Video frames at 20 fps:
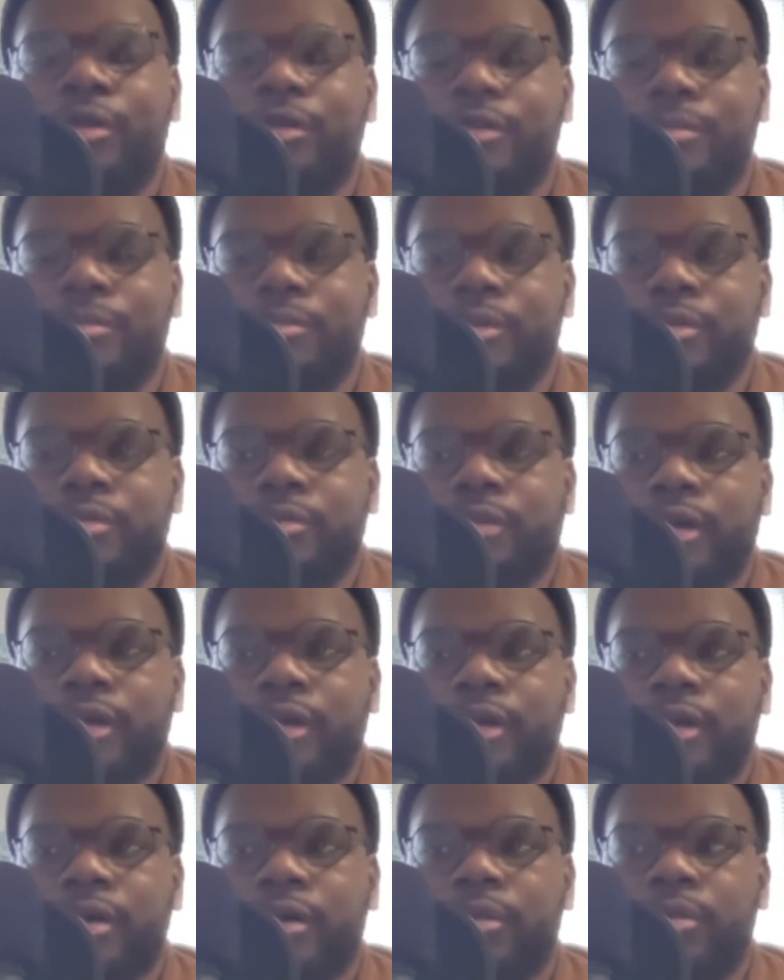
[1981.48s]
on a book right
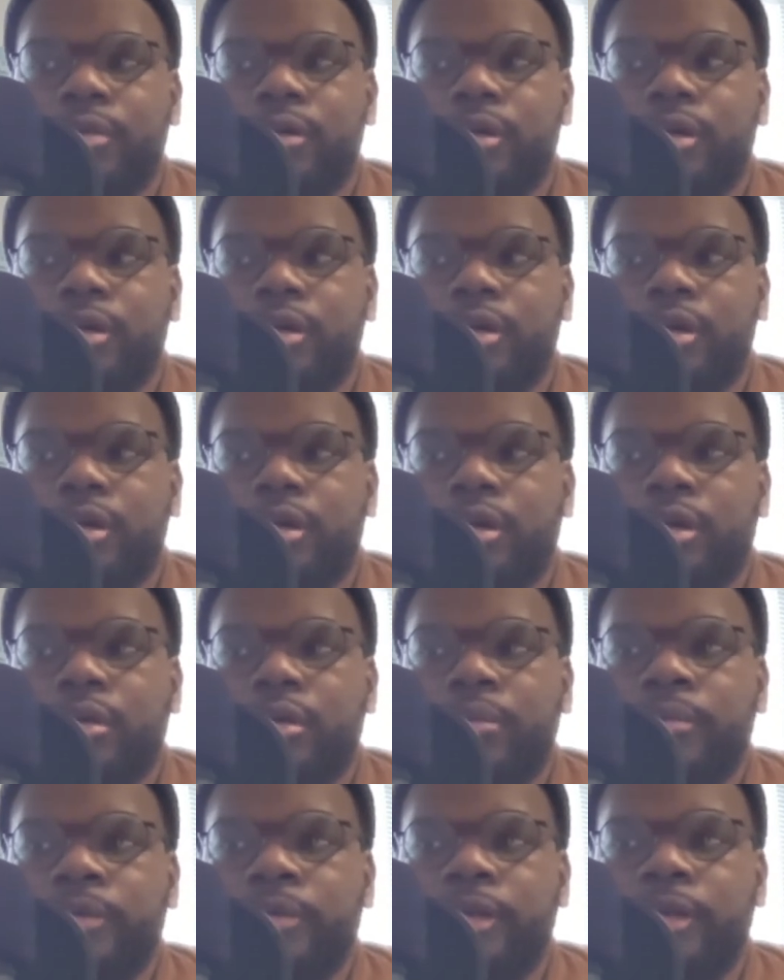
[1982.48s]
now,
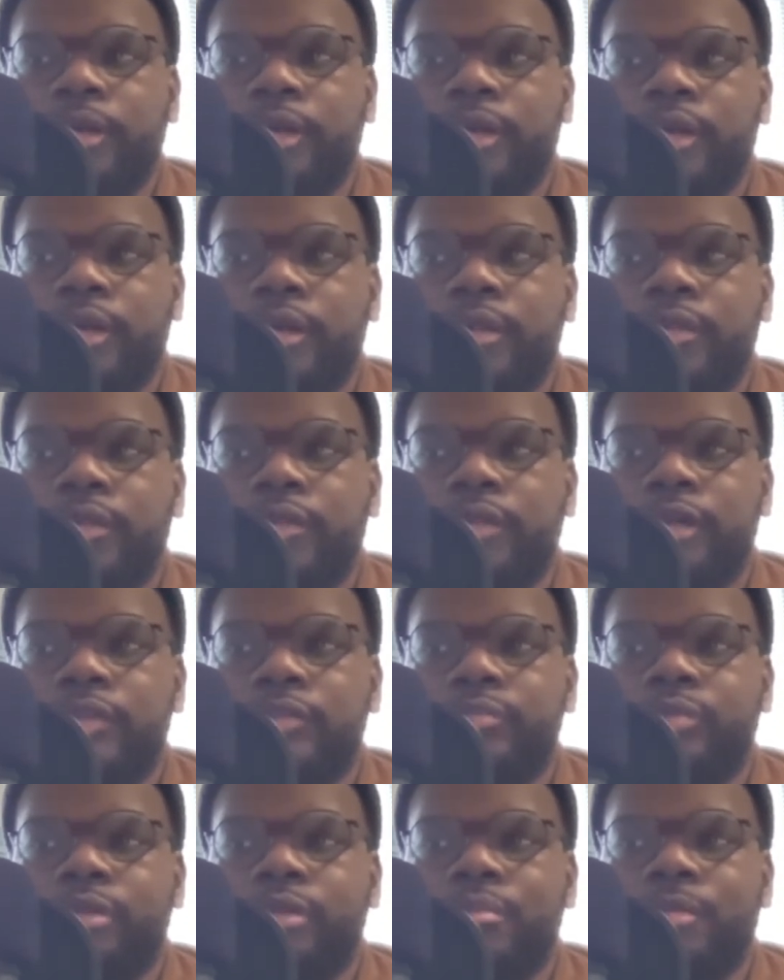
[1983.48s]
and
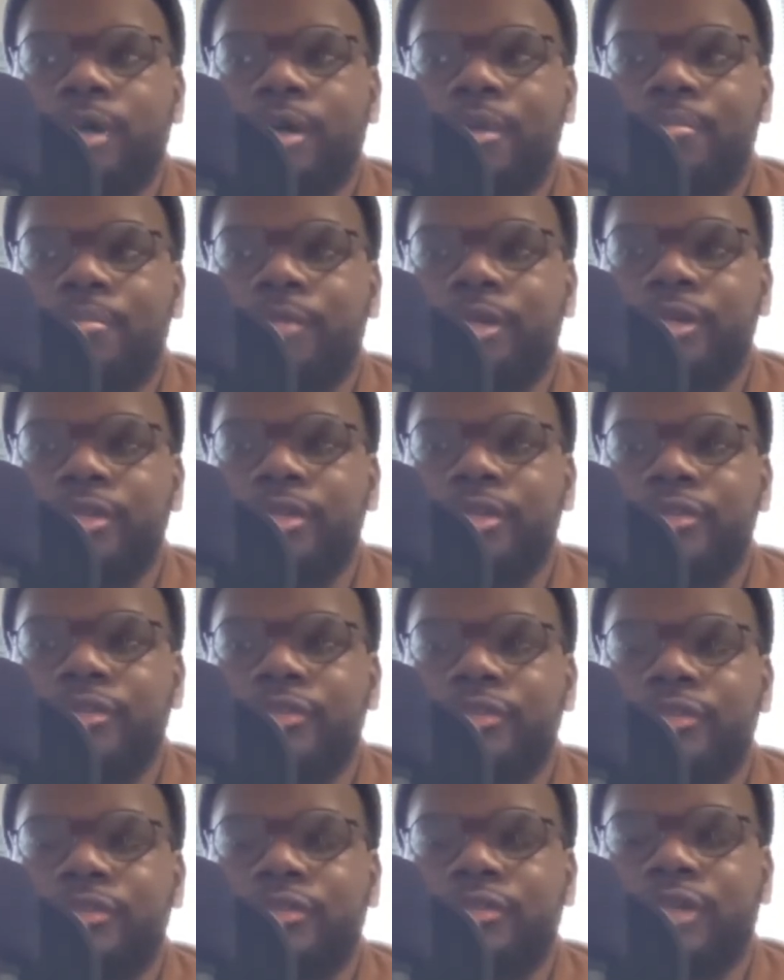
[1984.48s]
that's one of my missions.
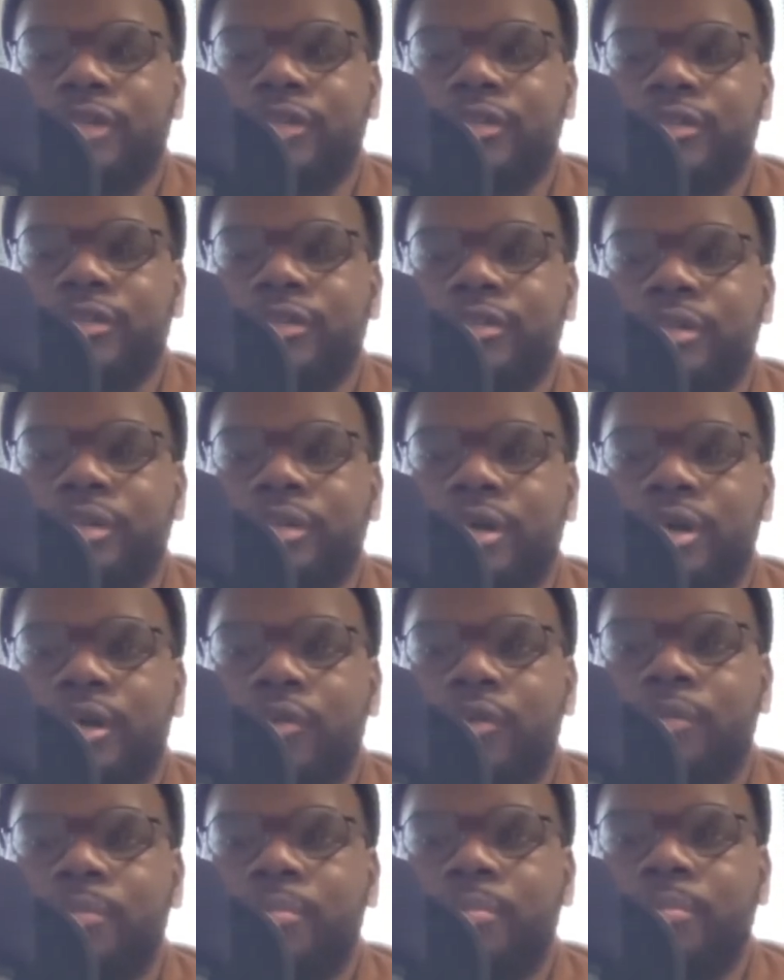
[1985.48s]
Just like to
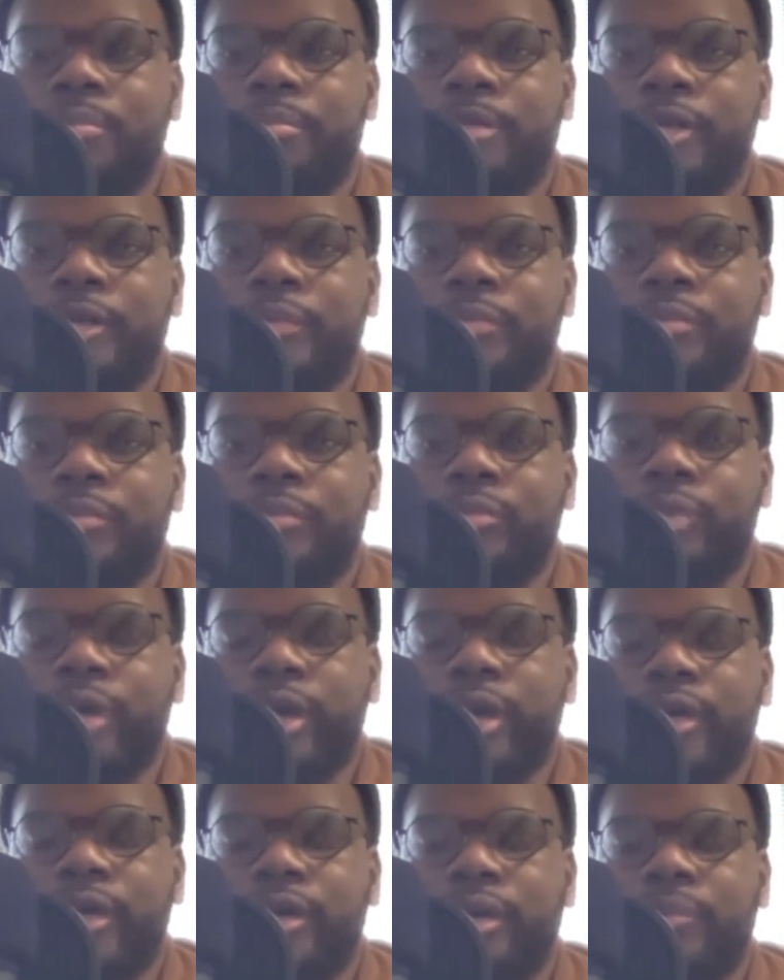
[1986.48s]
help people
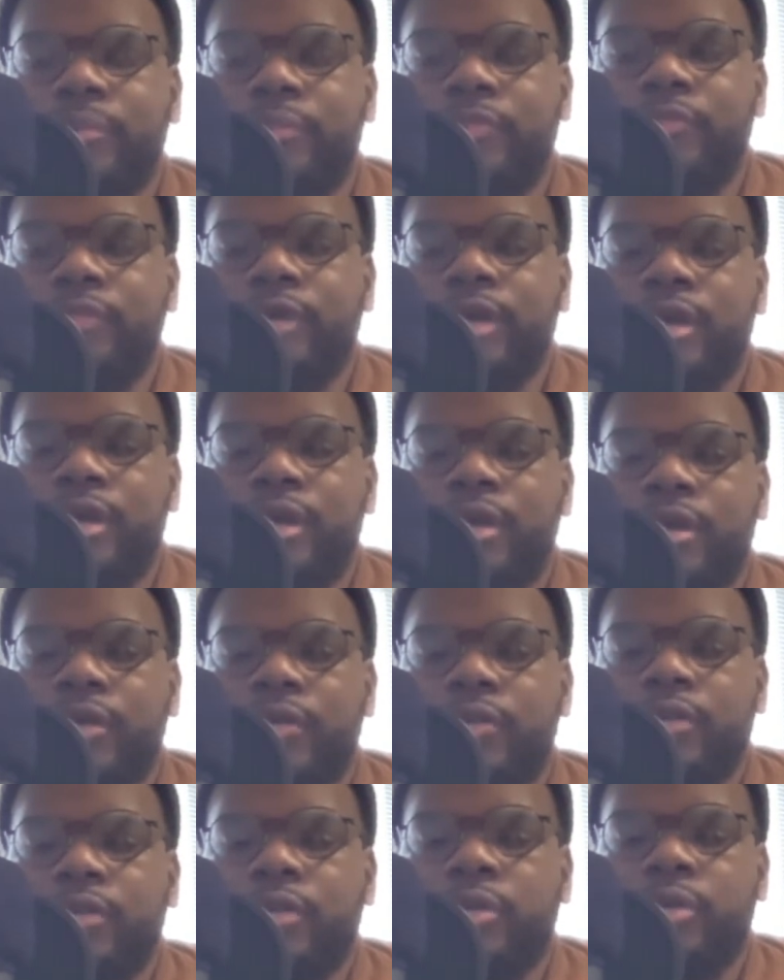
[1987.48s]
wake up
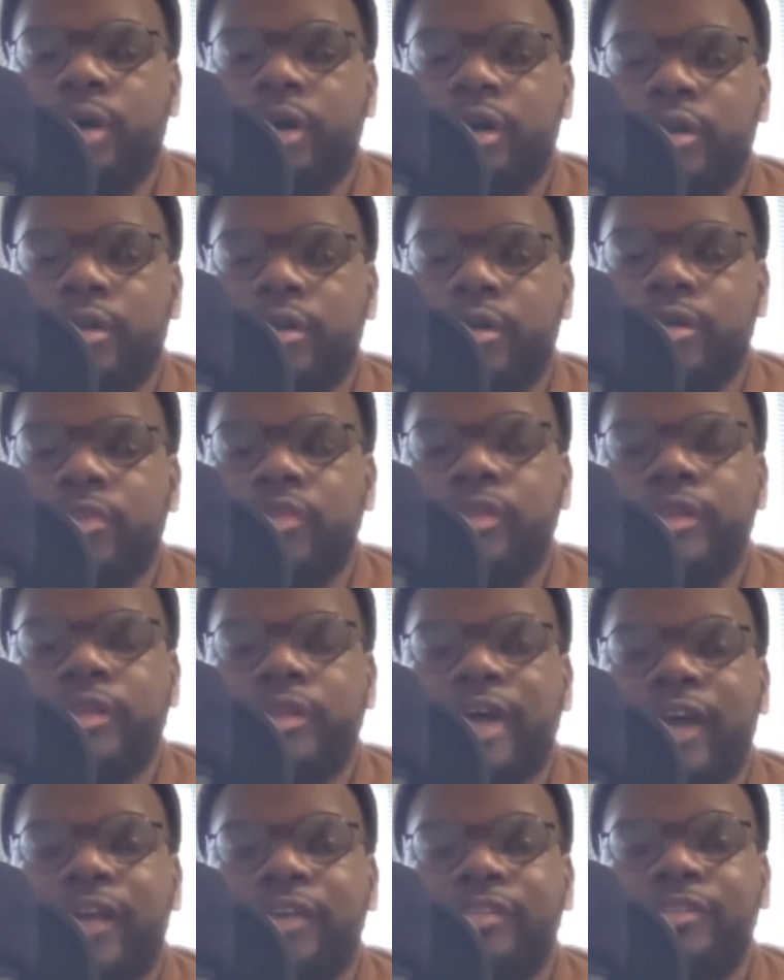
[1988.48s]
quicker in the
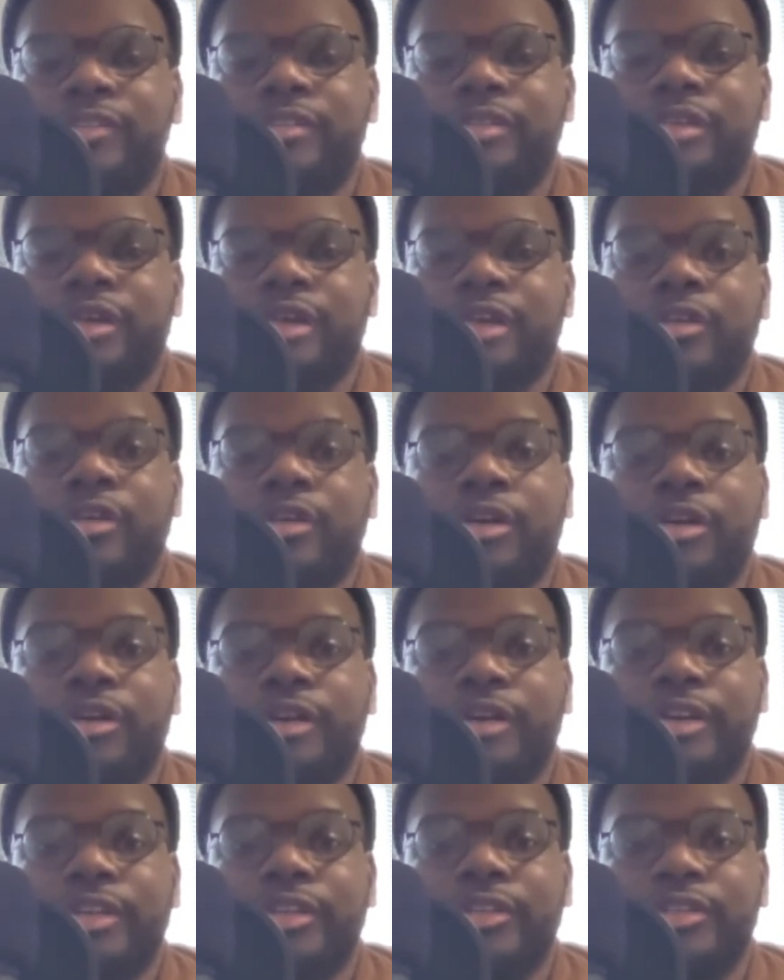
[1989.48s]
next
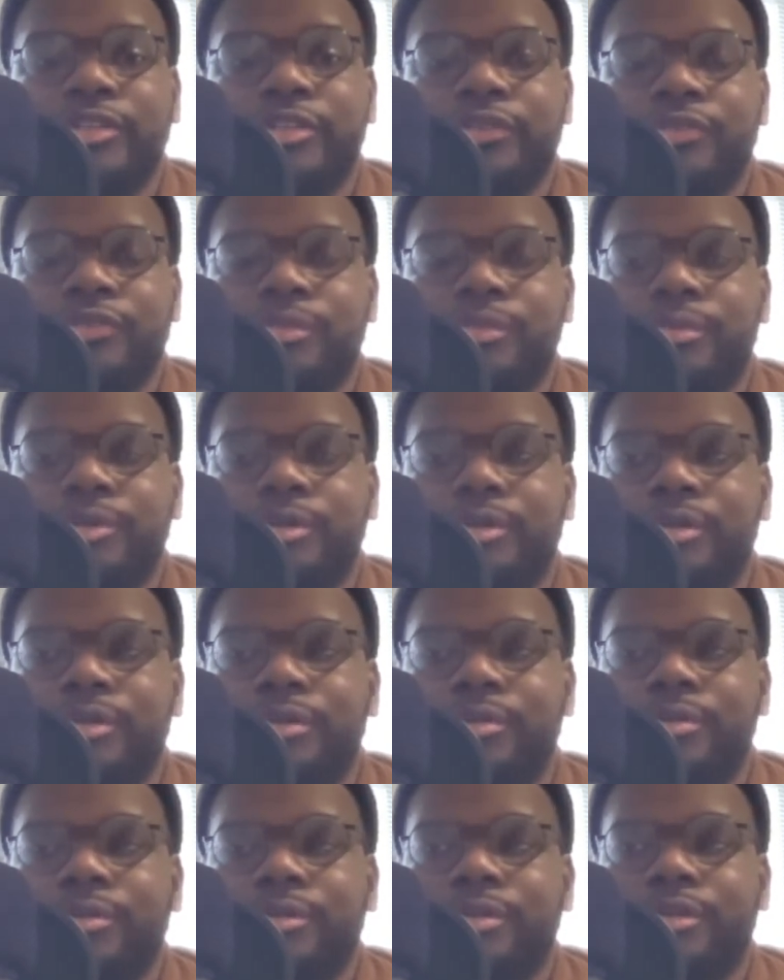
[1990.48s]
incarnation, if you
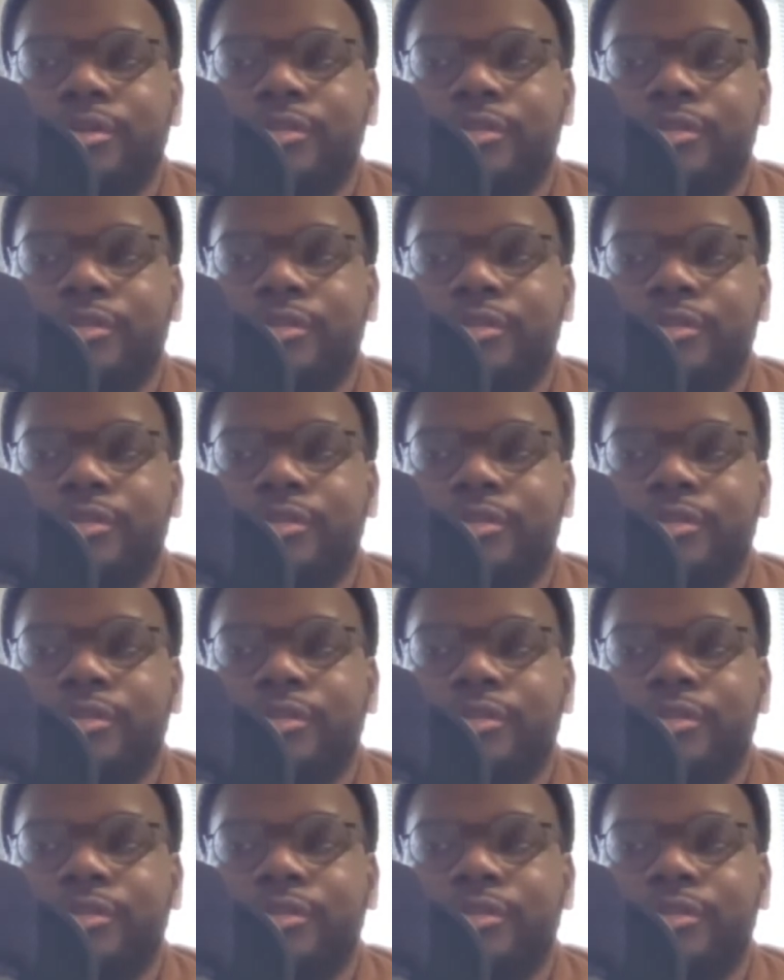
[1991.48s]
will.